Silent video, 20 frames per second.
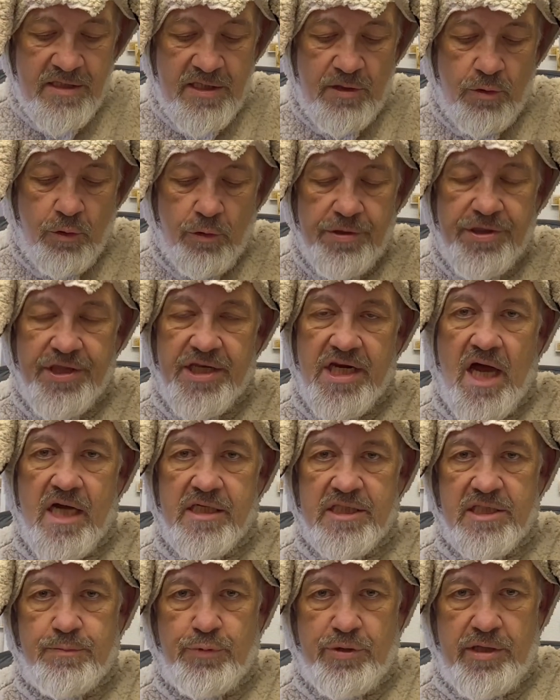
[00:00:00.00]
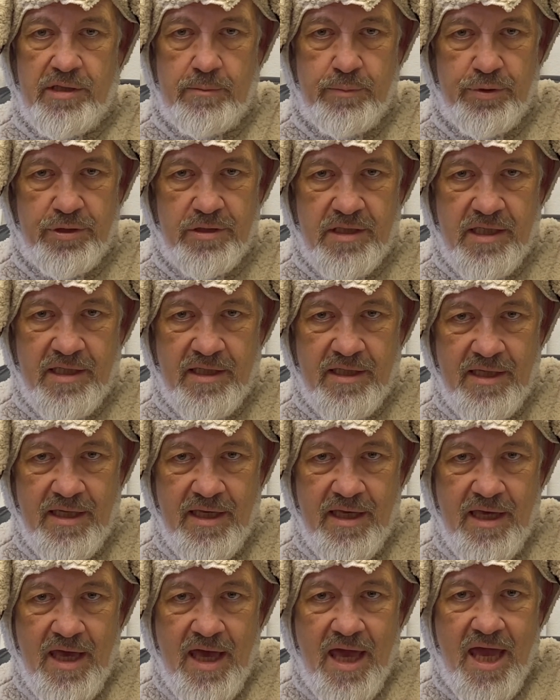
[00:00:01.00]
the Orthodox prayer book.
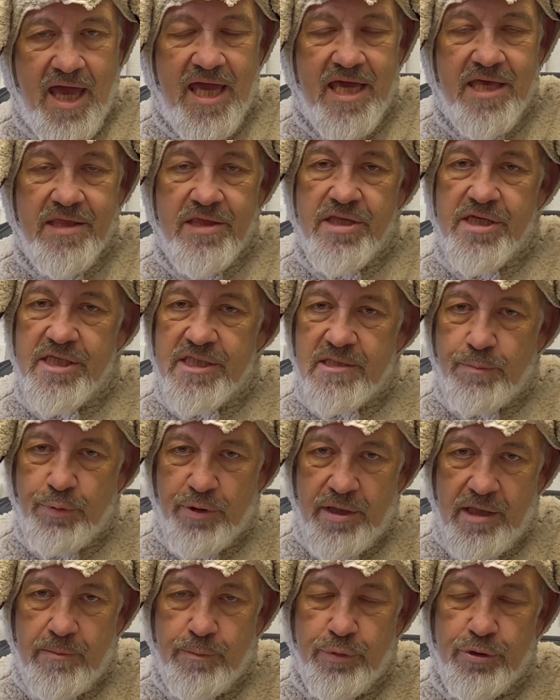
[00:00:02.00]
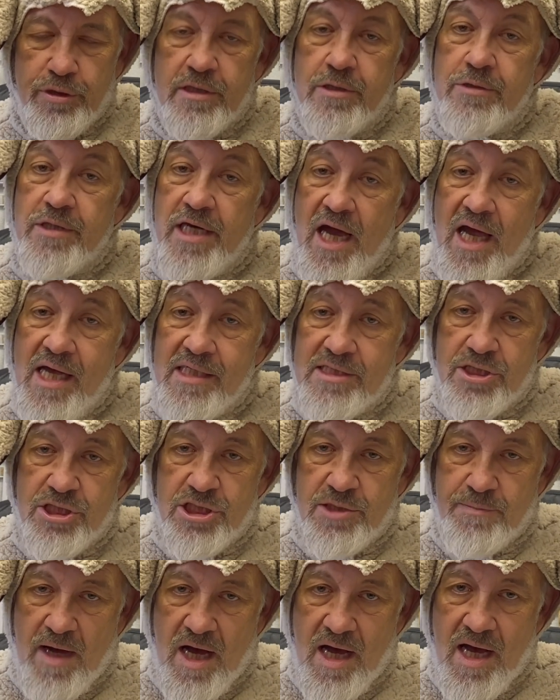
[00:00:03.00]
In this prayer book, Kriyat
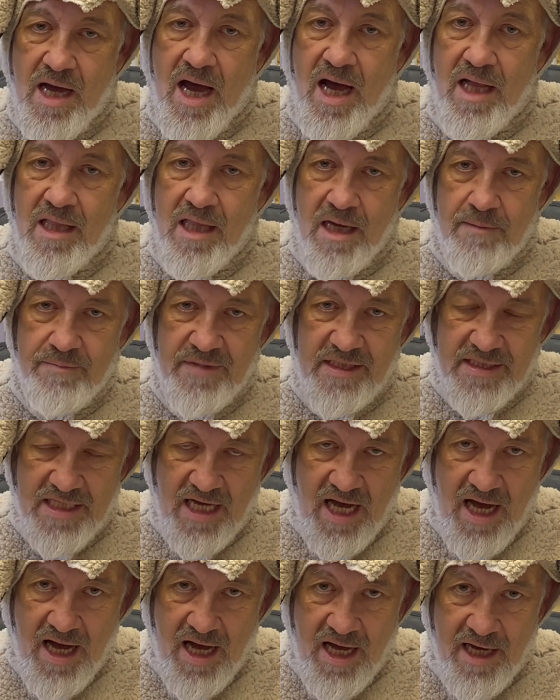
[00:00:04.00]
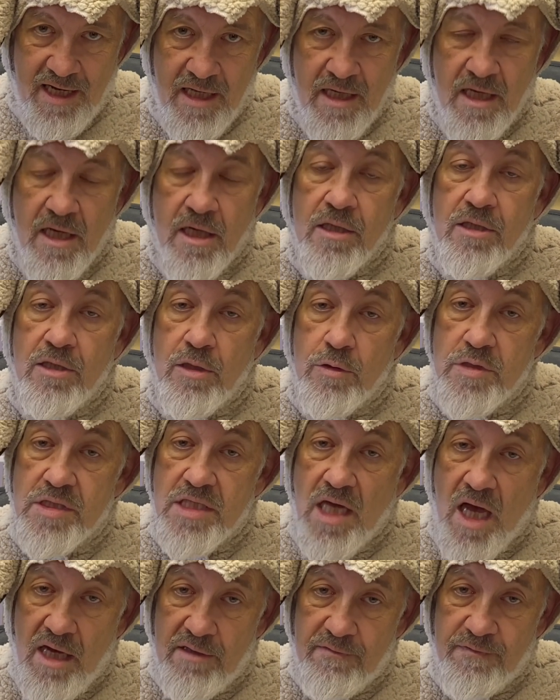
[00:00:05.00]
Shema al Hamitah goes
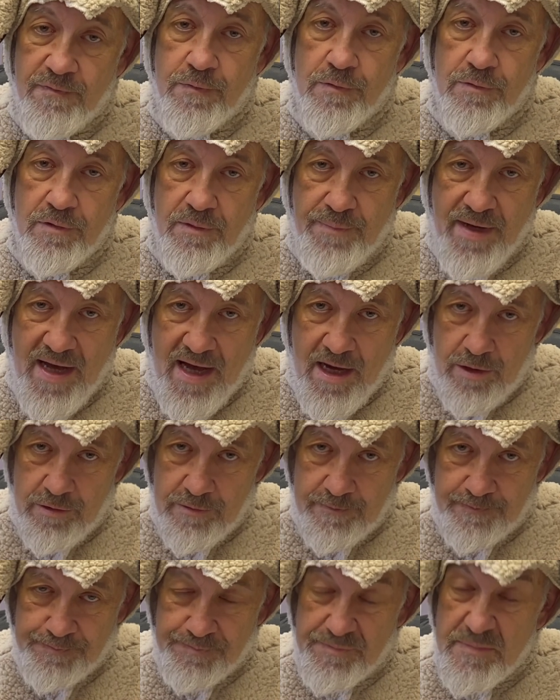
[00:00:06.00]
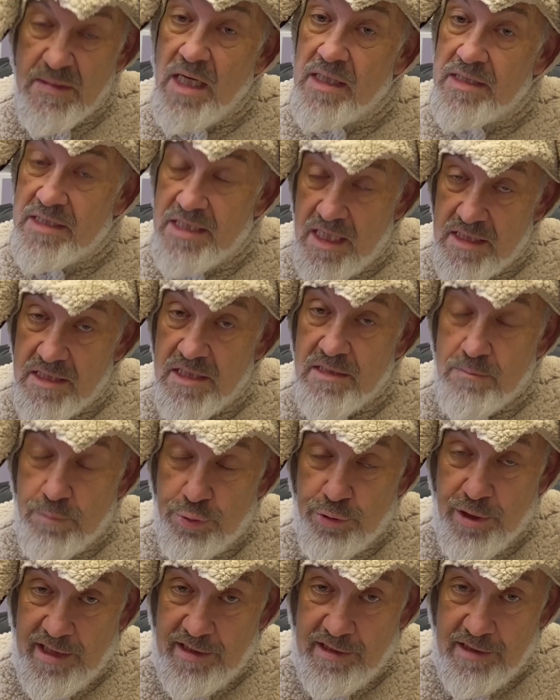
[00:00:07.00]
on for about a dozen
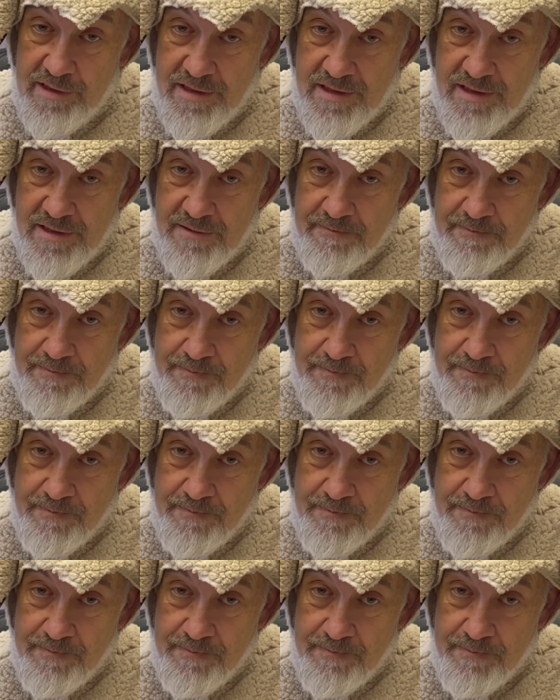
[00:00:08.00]
prayers.